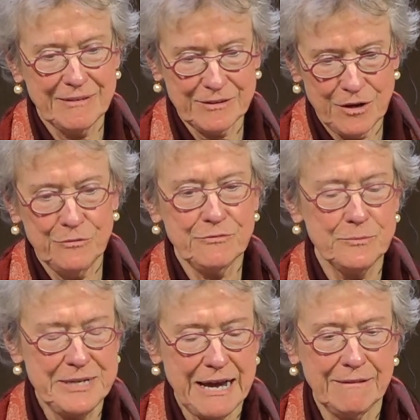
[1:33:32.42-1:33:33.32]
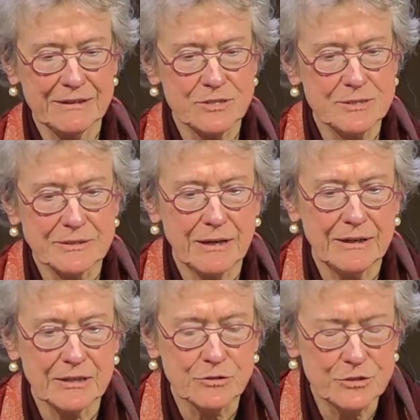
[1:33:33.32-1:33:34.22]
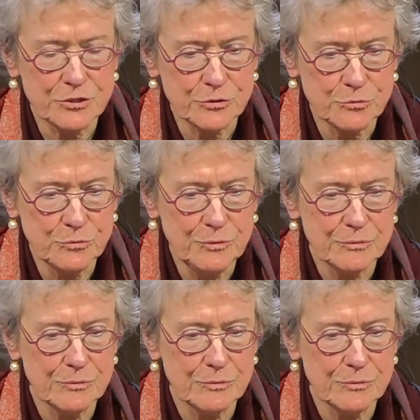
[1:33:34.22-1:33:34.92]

go from Dallas to